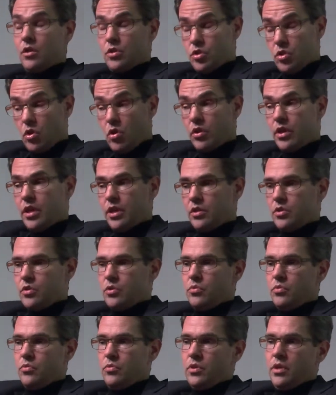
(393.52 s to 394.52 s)
talking
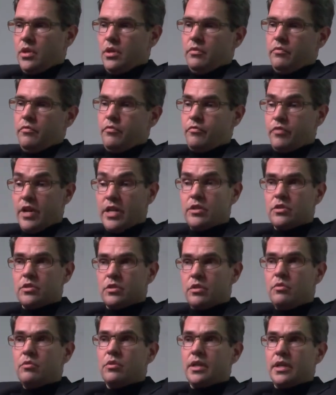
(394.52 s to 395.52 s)
to the French
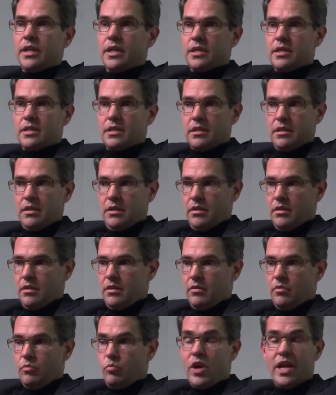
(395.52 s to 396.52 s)
nuclear uh,
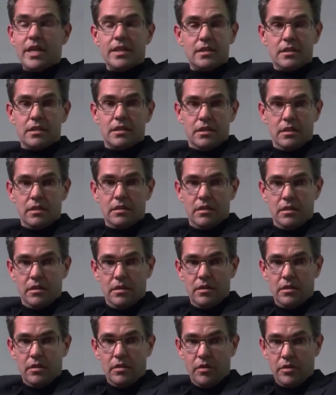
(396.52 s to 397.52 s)
waste uh,
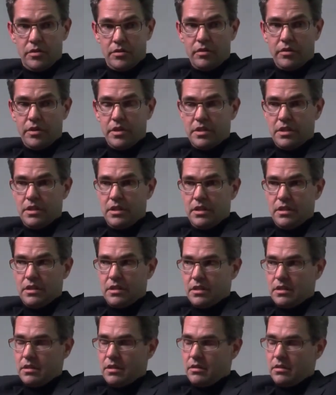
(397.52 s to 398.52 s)

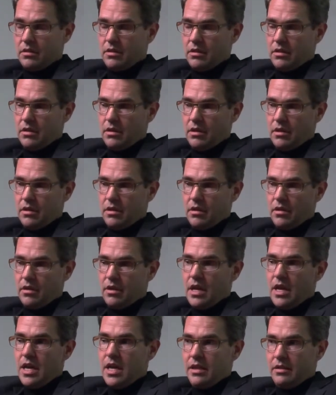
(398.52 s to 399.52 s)
authorities, uh,
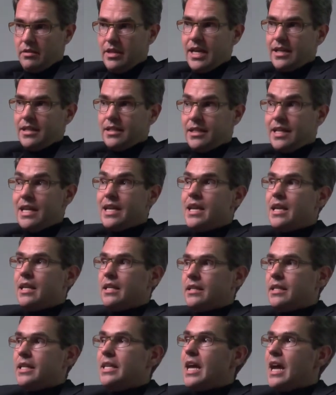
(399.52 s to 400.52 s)
that they,
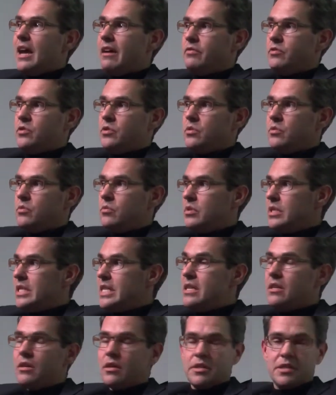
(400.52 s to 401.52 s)
they have to
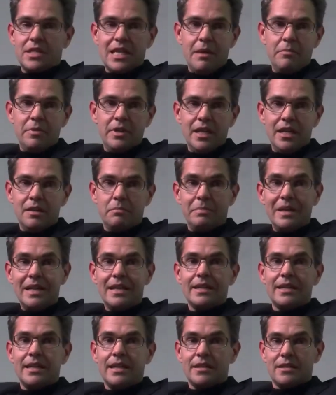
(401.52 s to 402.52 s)
decontaminate
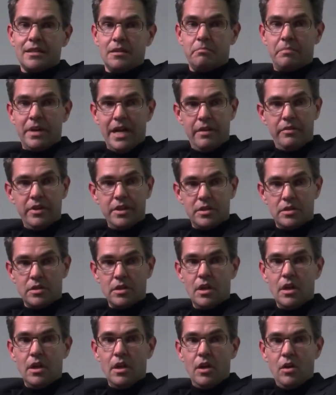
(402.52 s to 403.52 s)
buildings in Paris
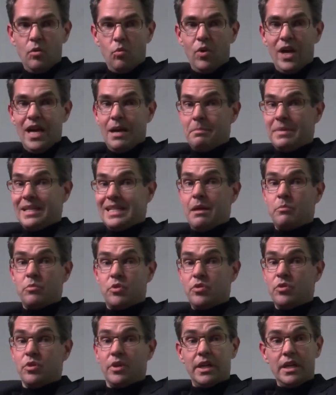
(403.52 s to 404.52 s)
where Madame
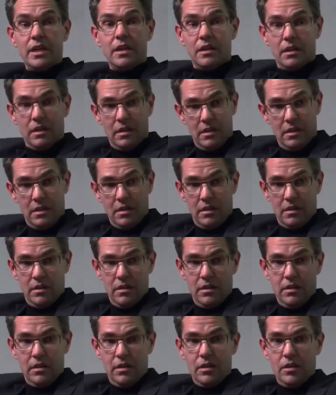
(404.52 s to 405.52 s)
Curie
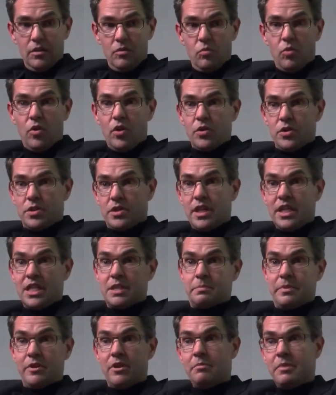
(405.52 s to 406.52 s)
uh, was
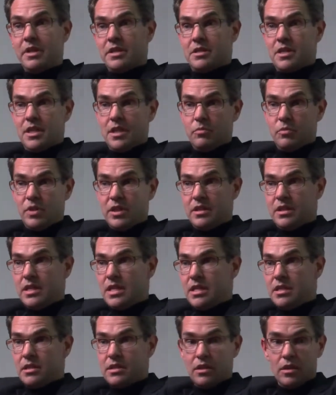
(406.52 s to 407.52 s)
experimenting with
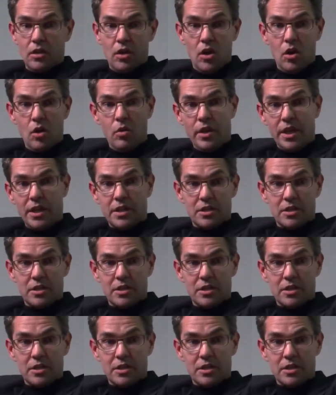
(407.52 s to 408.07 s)
these uh, glowing